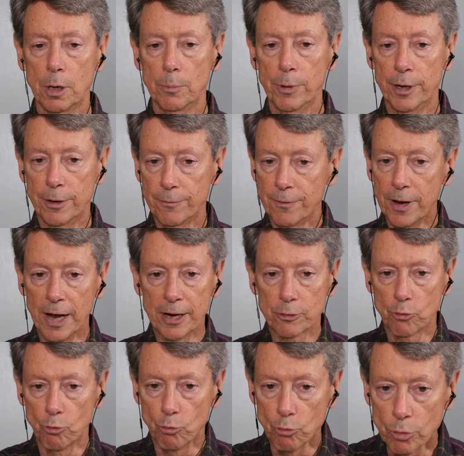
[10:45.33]
but in
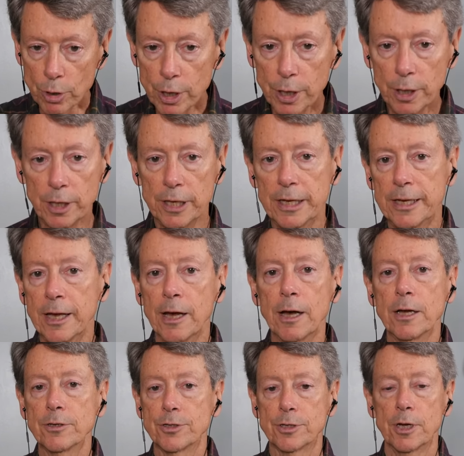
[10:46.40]
fact really
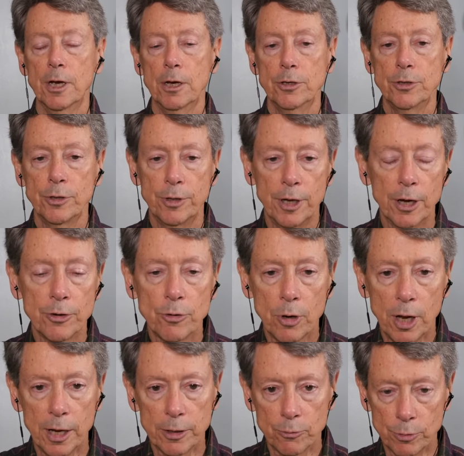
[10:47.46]
gets to the
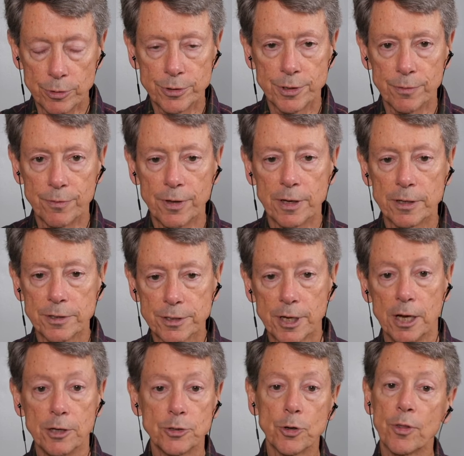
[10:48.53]
underlying roots of things.
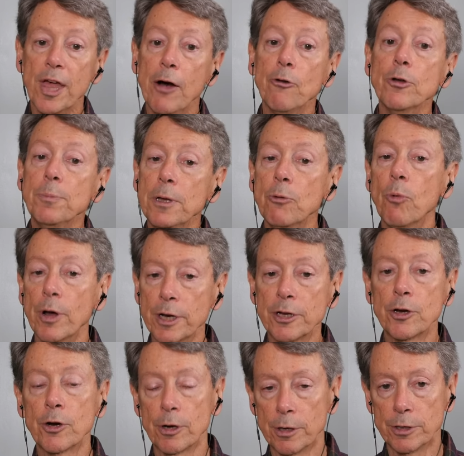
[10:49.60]
So that would be one
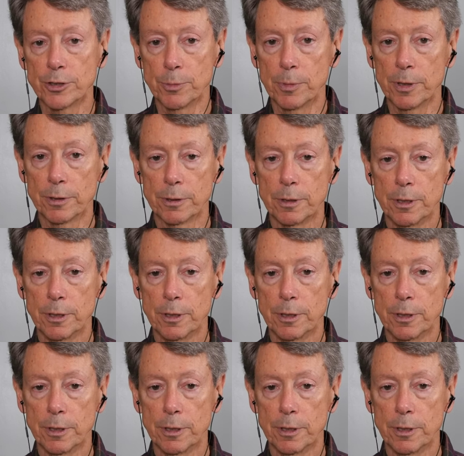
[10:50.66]
encouragement